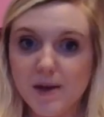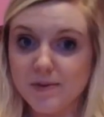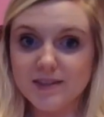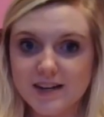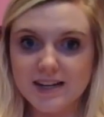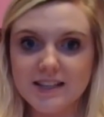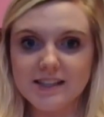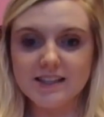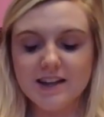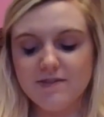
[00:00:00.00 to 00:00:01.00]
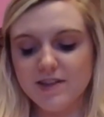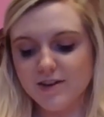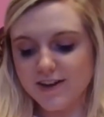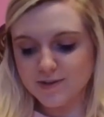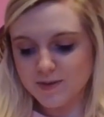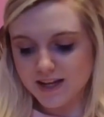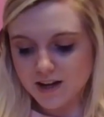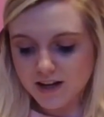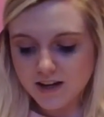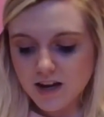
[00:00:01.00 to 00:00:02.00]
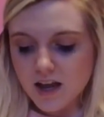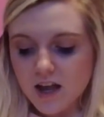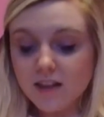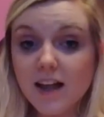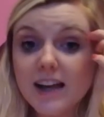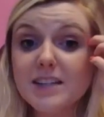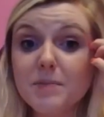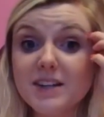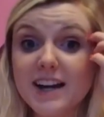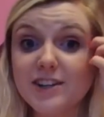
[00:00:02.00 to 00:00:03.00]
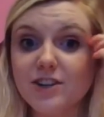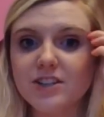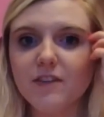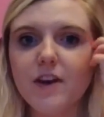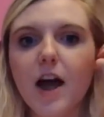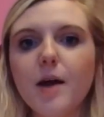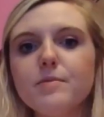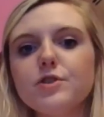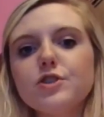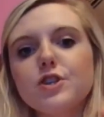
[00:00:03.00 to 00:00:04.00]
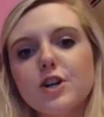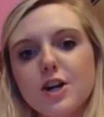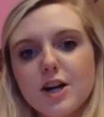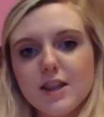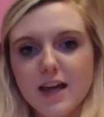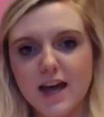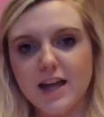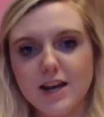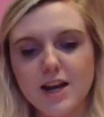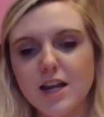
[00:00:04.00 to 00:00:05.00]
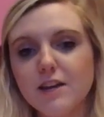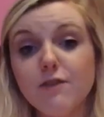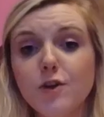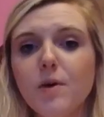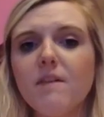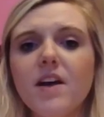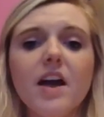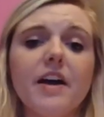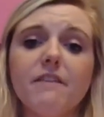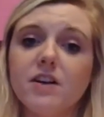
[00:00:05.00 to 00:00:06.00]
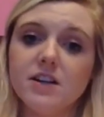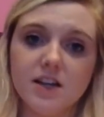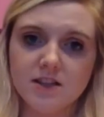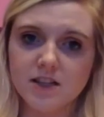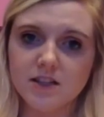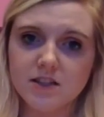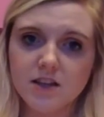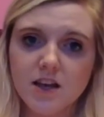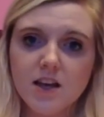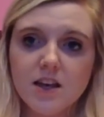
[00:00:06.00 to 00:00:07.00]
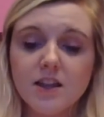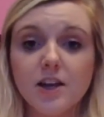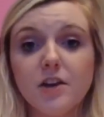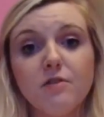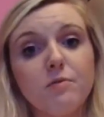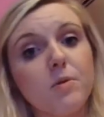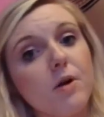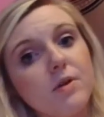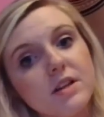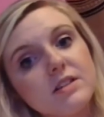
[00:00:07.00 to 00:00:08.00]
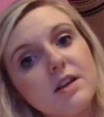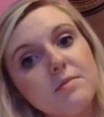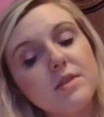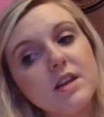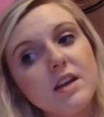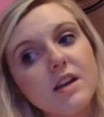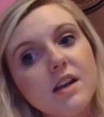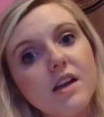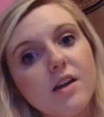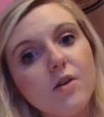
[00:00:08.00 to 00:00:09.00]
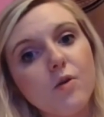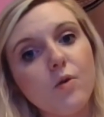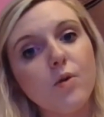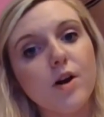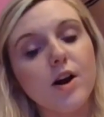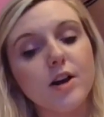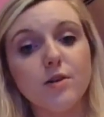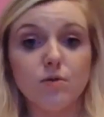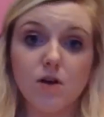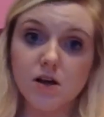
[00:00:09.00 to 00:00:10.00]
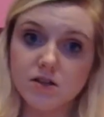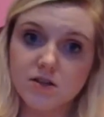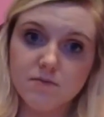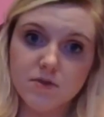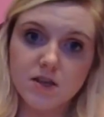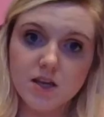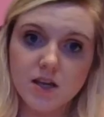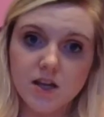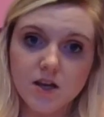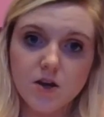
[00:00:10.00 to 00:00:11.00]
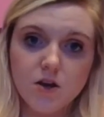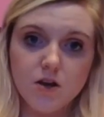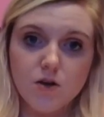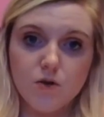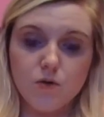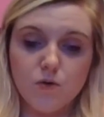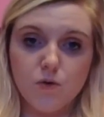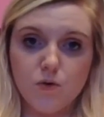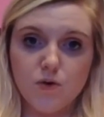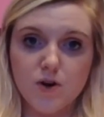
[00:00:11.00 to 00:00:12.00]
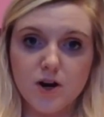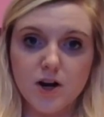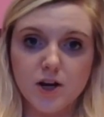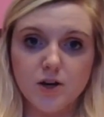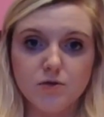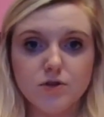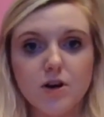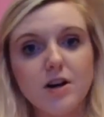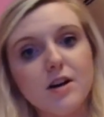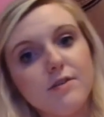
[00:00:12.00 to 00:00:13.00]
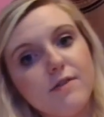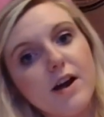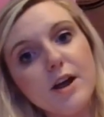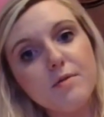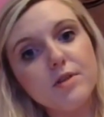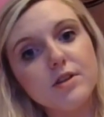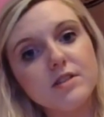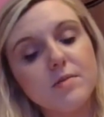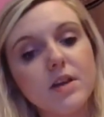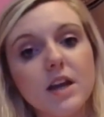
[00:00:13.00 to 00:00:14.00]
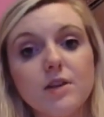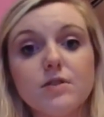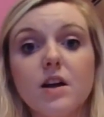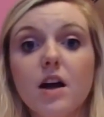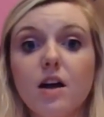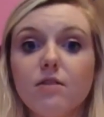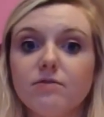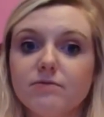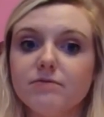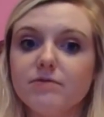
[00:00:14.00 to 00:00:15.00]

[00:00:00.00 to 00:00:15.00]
Bible studies and stuff than you guys would think it did. Lying to protect yourself. Now, I'm sure that none of you have ever done this. That you've broken something, or you lost something, or you started a fight with your sibling, and you said, oh,